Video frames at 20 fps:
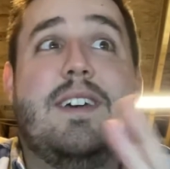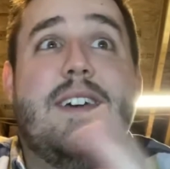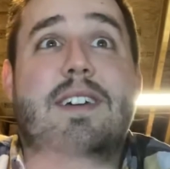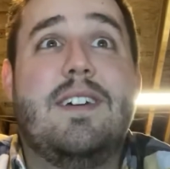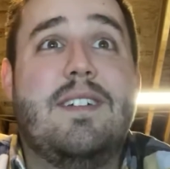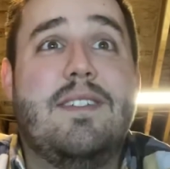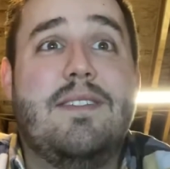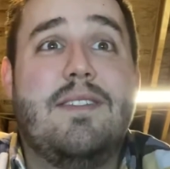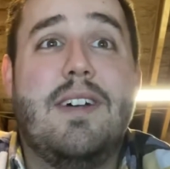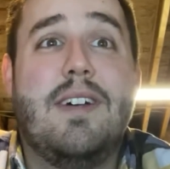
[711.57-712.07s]

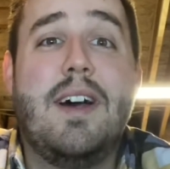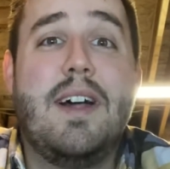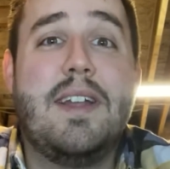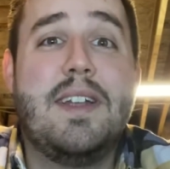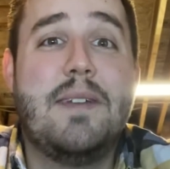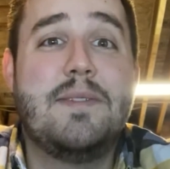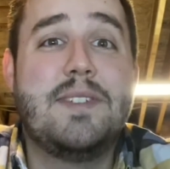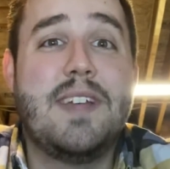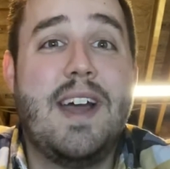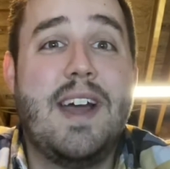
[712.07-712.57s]
a lot of
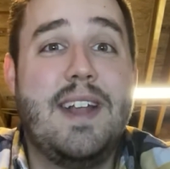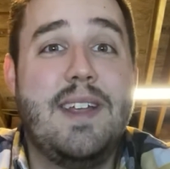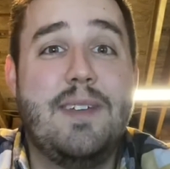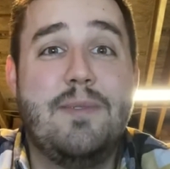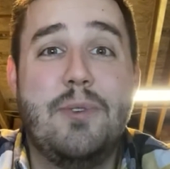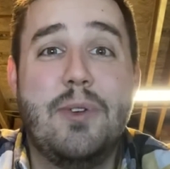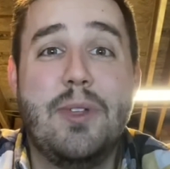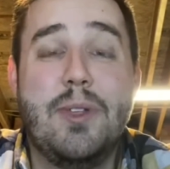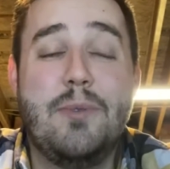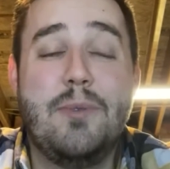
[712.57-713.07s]
times I
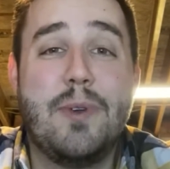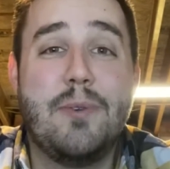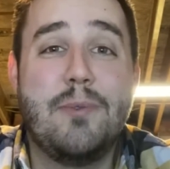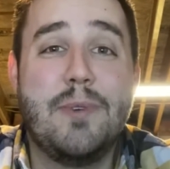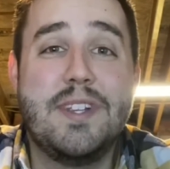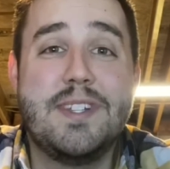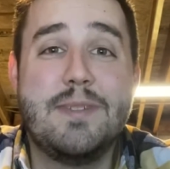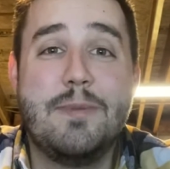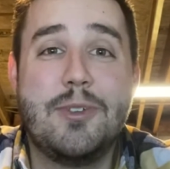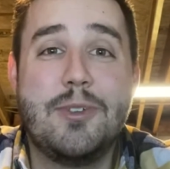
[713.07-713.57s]
didn't really want to
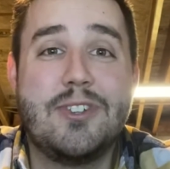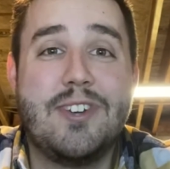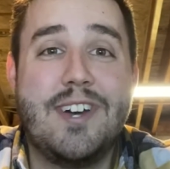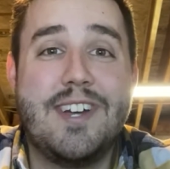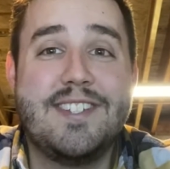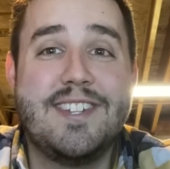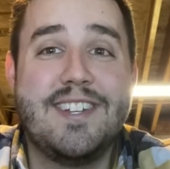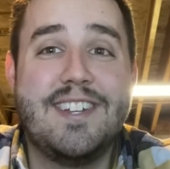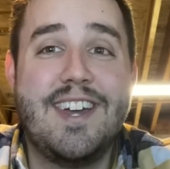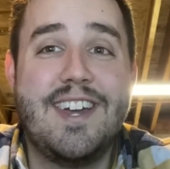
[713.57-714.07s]
read some of those
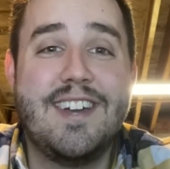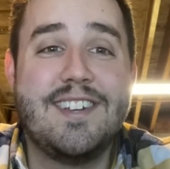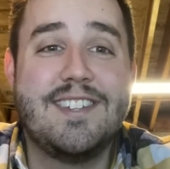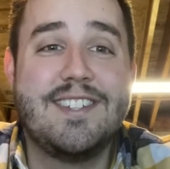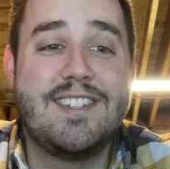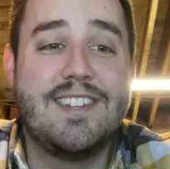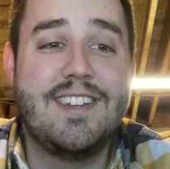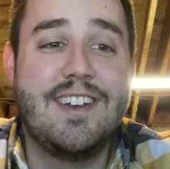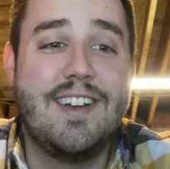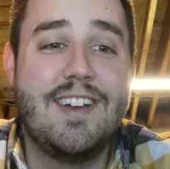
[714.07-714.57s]
classic texts.